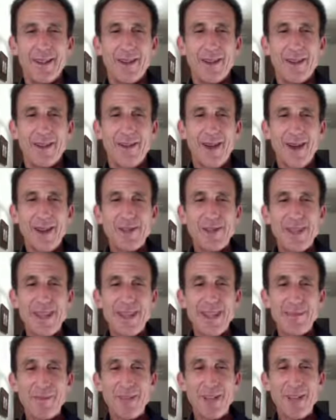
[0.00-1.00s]

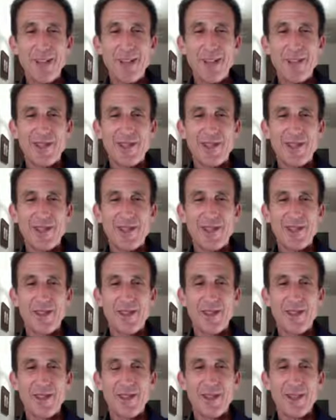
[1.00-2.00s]
Wednesday implies that
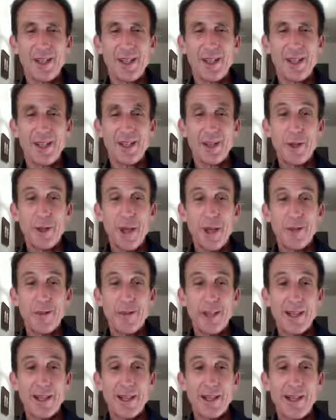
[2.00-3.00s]
you
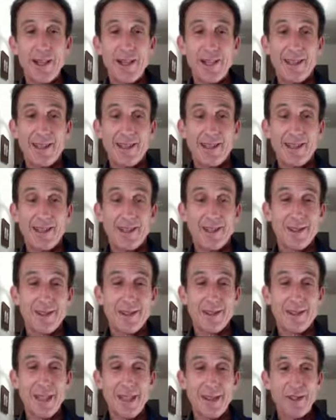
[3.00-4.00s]
have an innate
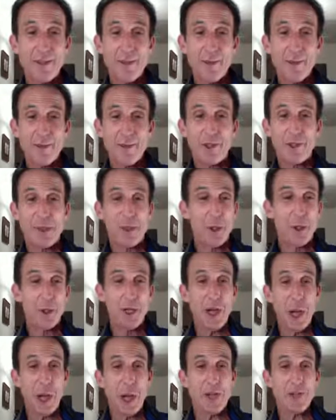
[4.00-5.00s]
sense of
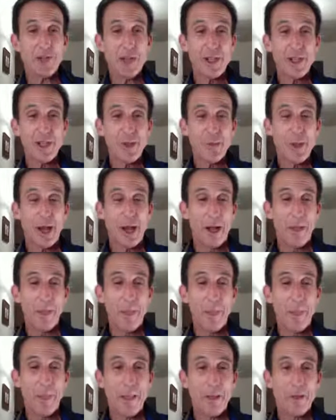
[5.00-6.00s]
curiosity
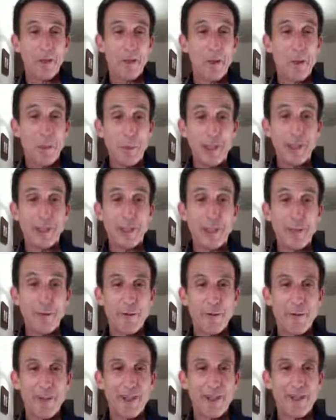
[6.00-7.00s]
about the meaning
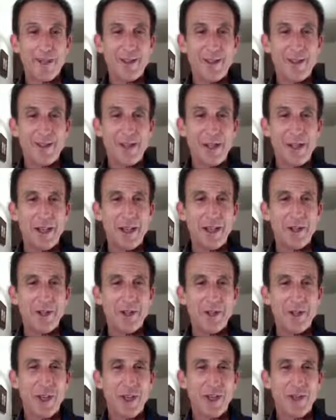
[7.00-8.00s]
of things.
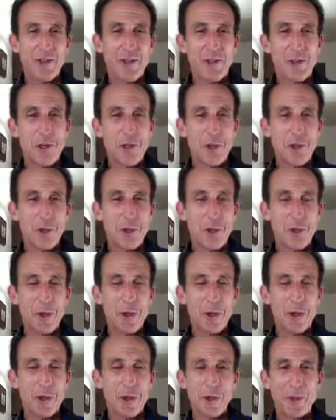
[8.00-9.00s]
It's like the
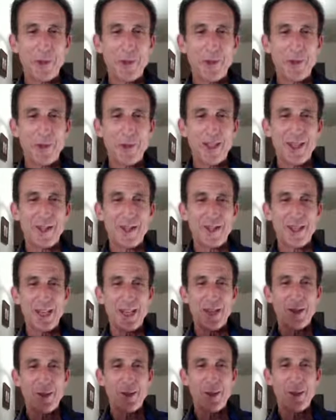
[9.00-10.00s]
2-year-old who's
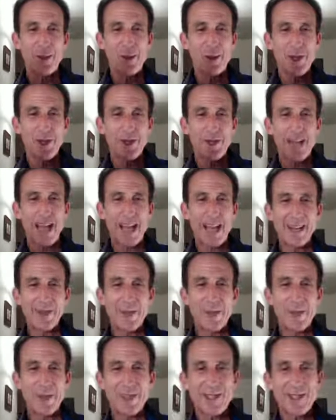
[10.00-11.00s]
saying, "What's
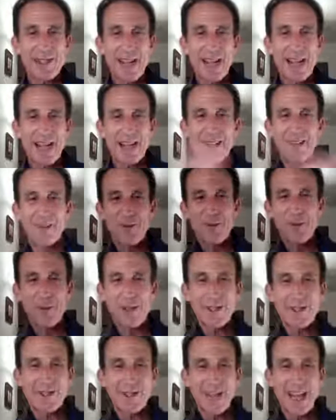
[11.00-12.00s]
that? What's that?
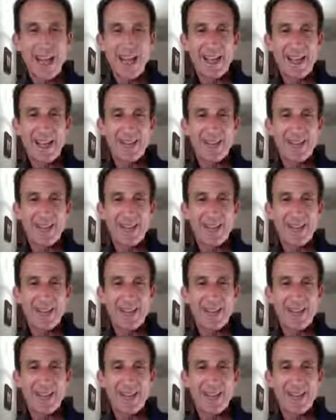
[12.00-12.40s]
What's that?"